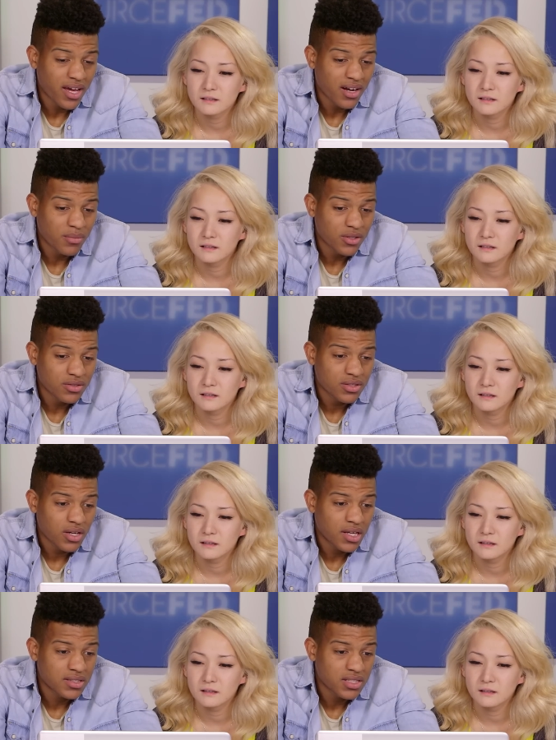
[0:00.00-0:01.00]
Speaker 1: animals,
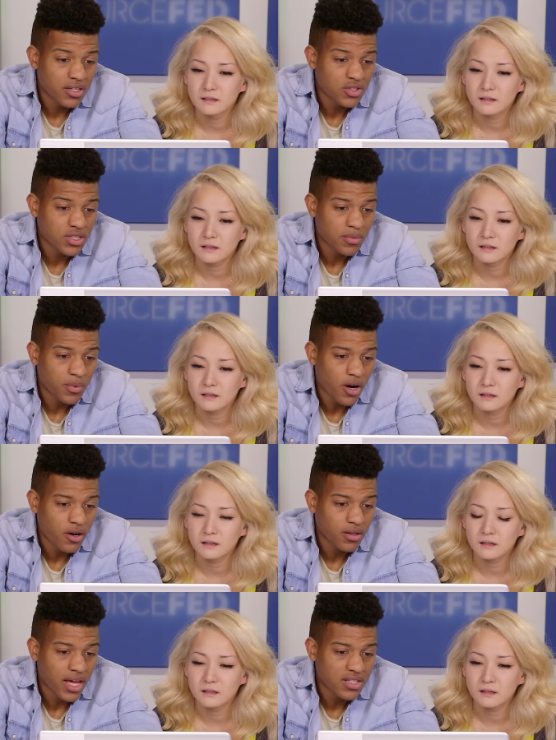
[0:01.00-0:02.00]
and Sarah Jessica
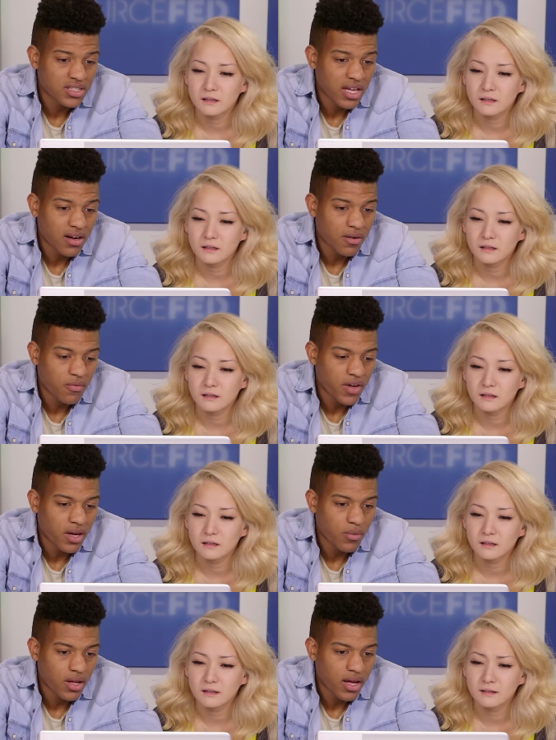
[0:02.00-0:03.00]
Parker lashes out at her fan while